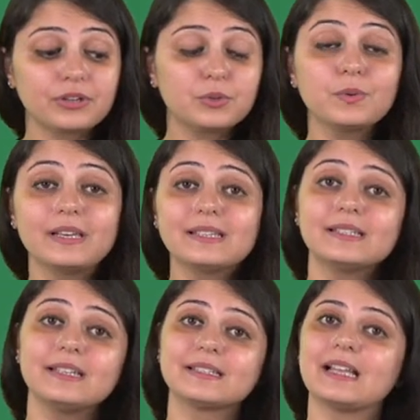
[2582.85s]
trick to ace
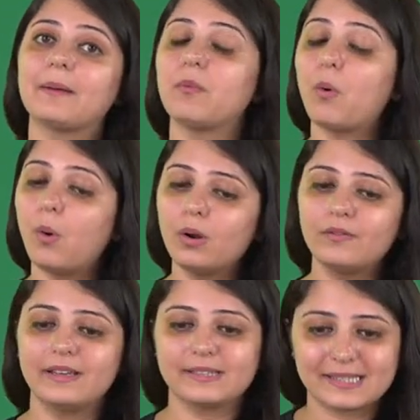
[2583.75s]
the exam,
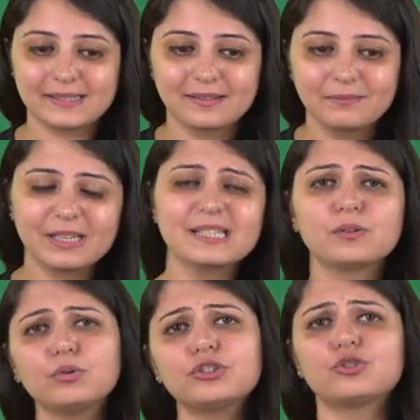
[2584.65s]
always. Because
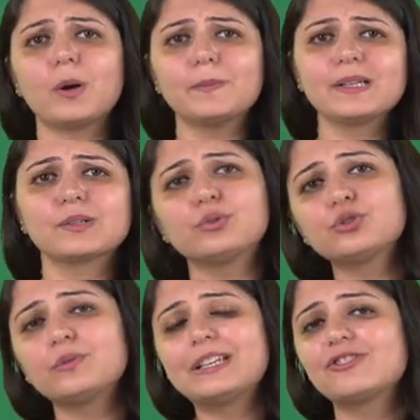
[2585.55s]
kuch topics,
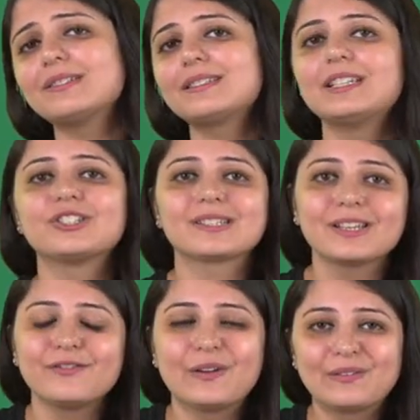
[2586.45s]
kuch questions teachers
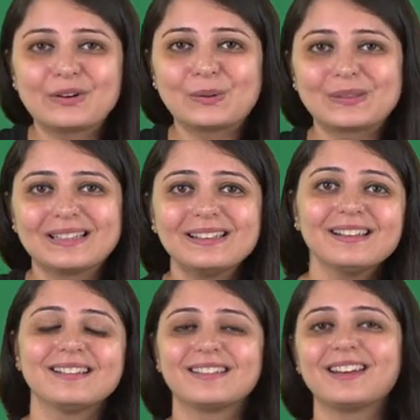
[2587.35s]
ke favorite hote hain
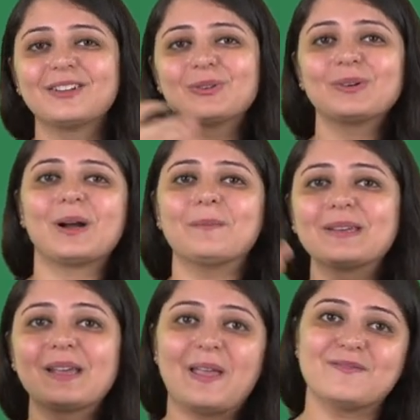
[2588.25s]
that are, you know,
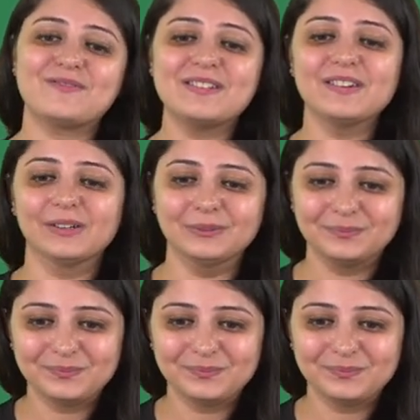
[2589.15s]
coming every year.